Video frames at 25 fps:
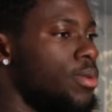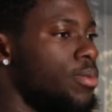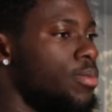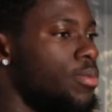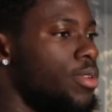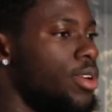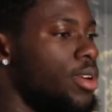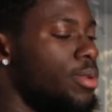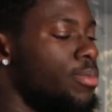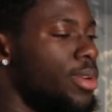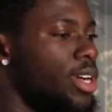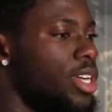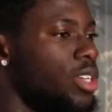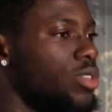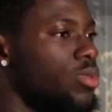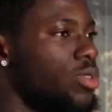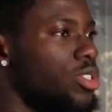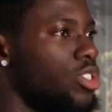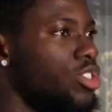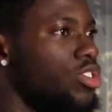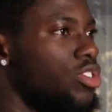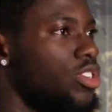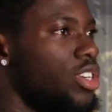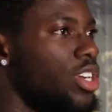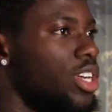Pretty much
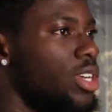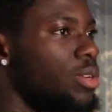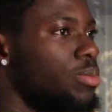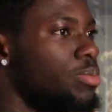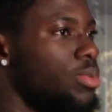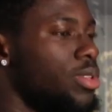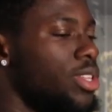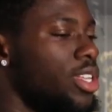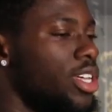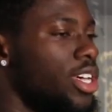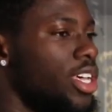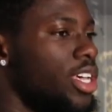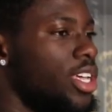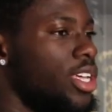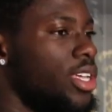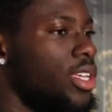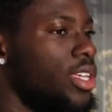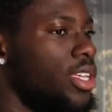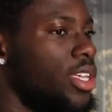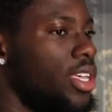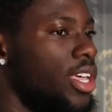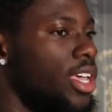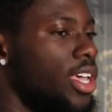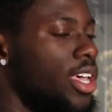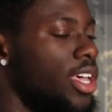we train, play,
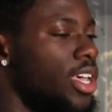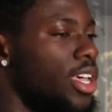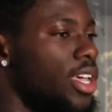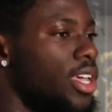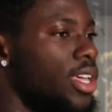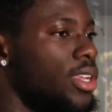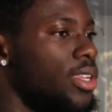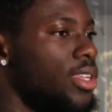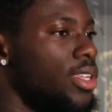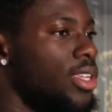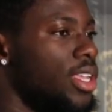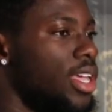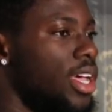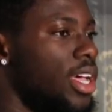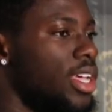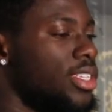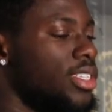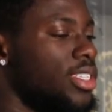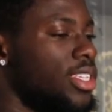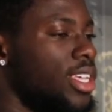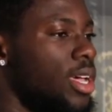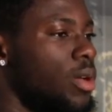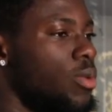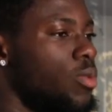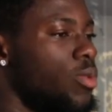and as
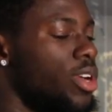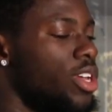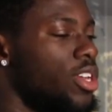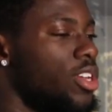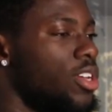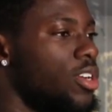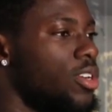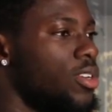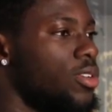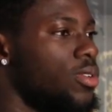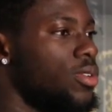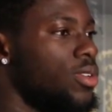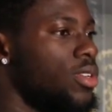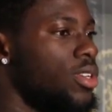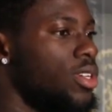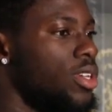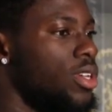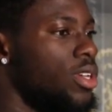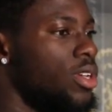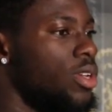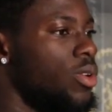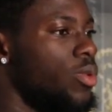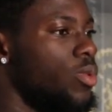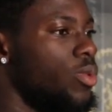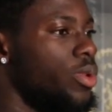time went on,
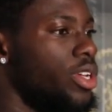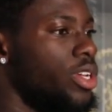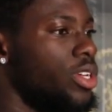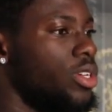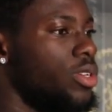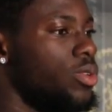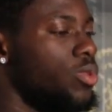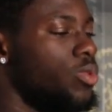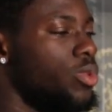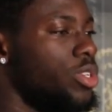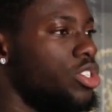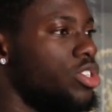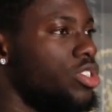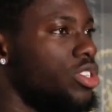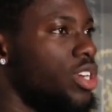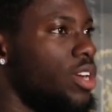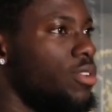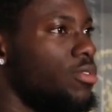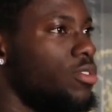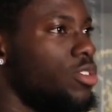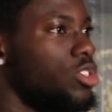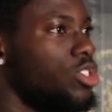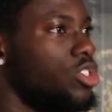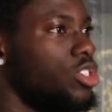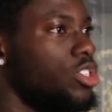we
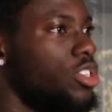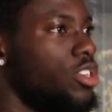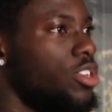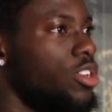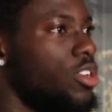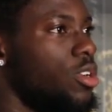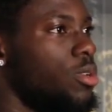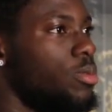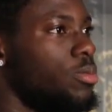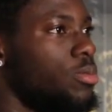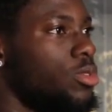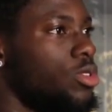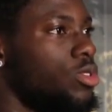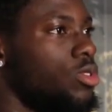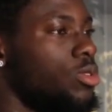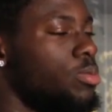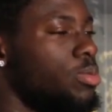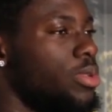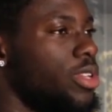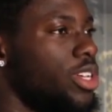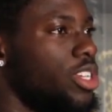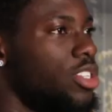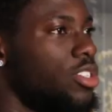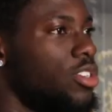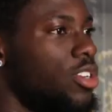traveled to Europe to
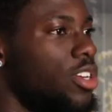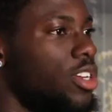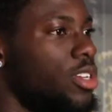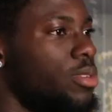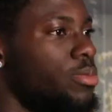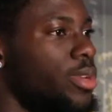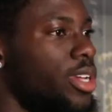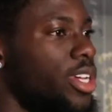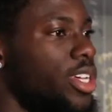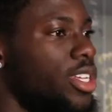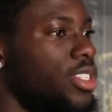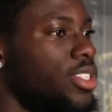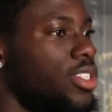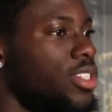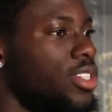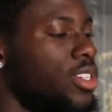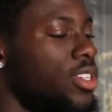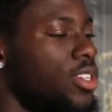play tournaments.